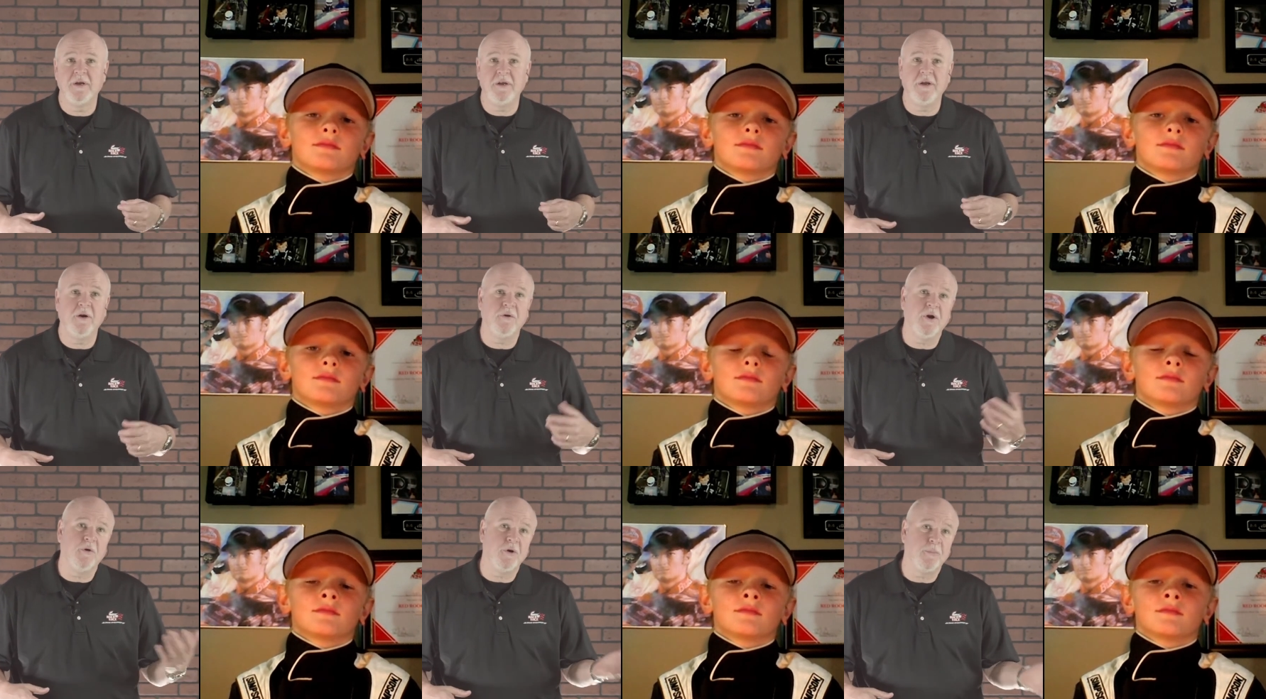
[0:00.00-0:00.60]
Speaker 1: you know,
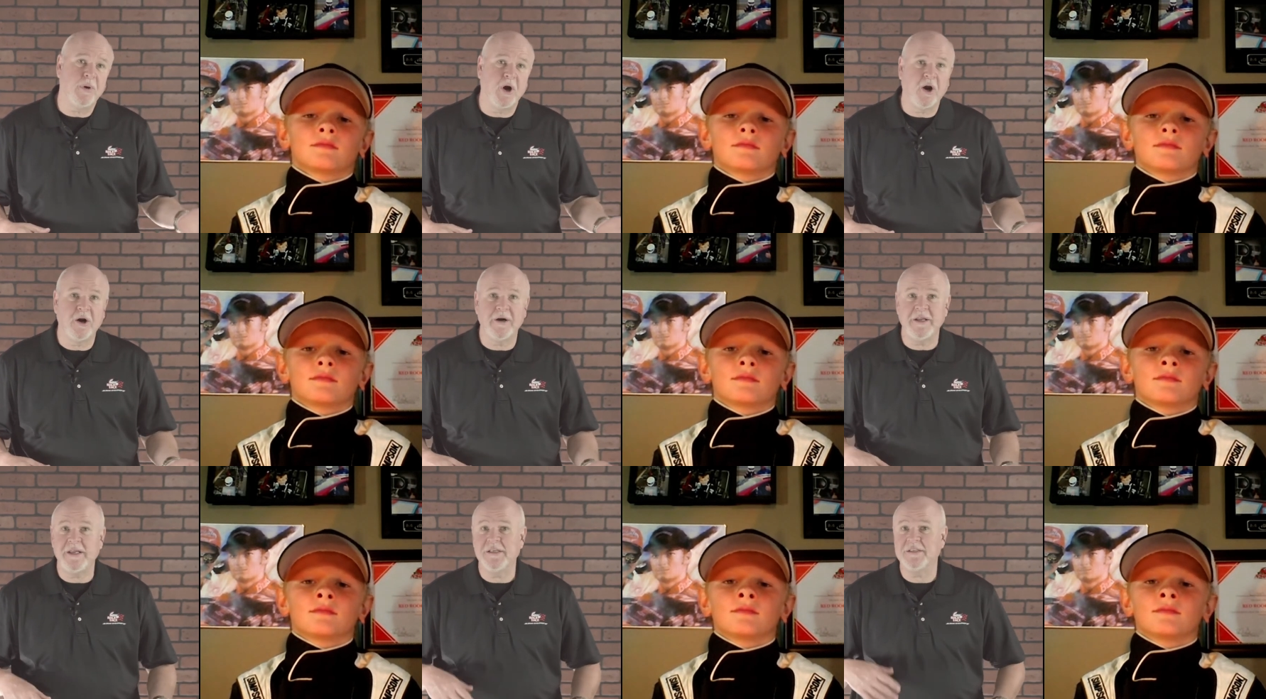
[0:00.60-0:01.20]
go to
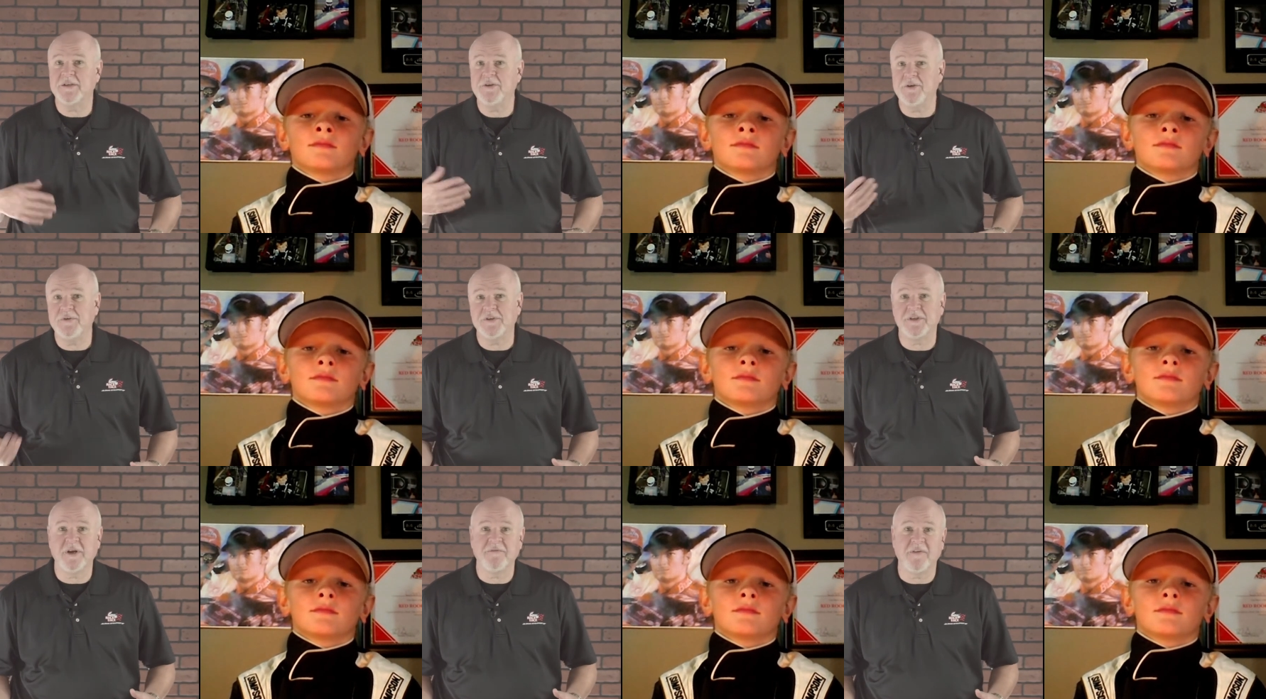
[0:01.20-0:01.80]
parties and do
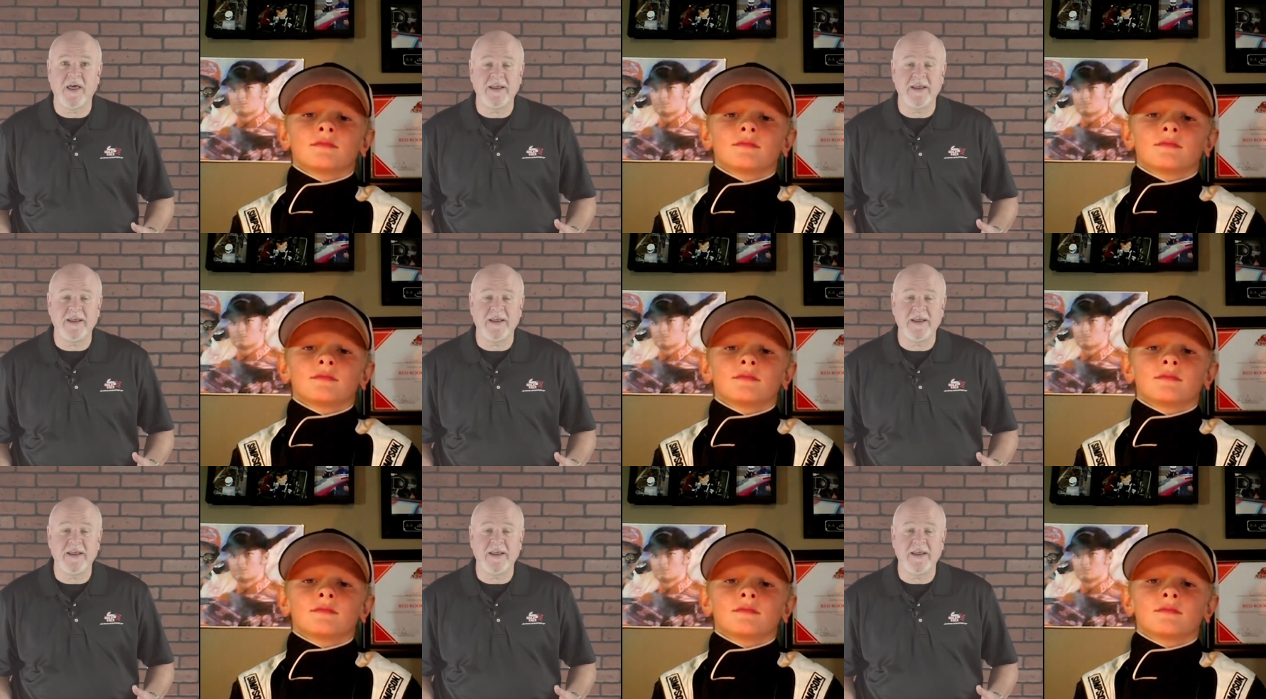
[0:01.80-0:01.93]
stuff like